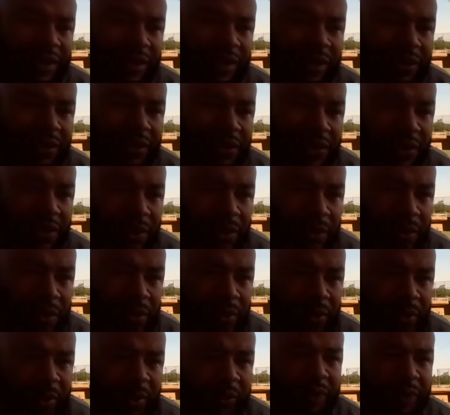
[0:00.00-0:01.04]
And so
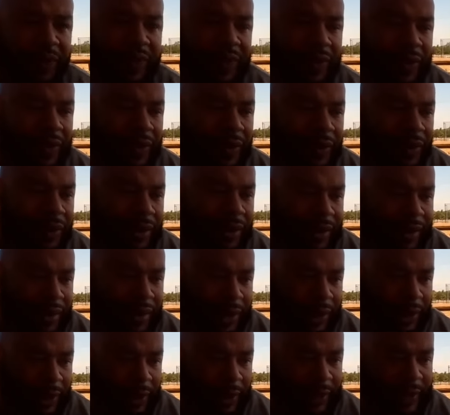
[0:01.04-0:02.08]
with
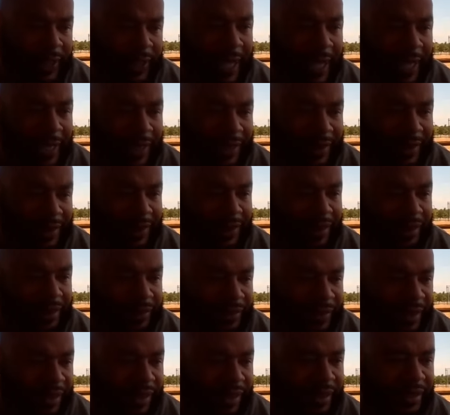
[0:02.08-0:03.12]
that,
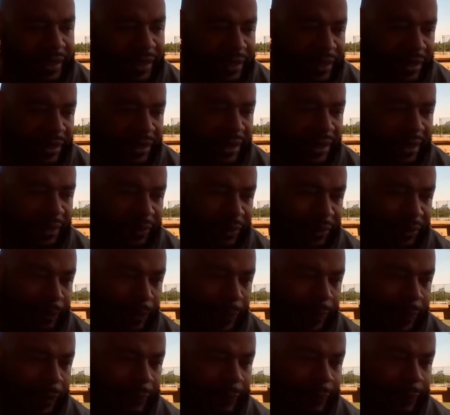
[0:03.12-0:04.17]
identifying like the toughest
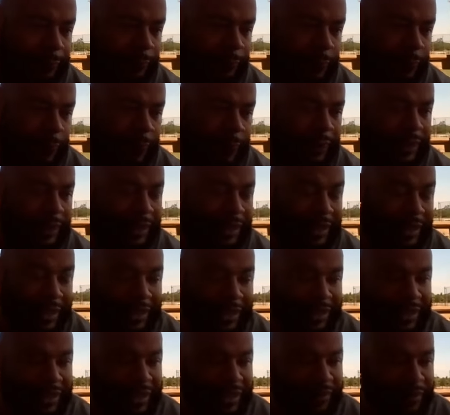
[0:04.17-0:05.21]
part of your journey,
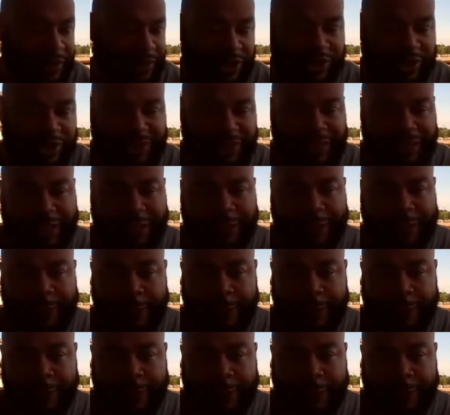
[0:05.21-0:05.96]
and even just getting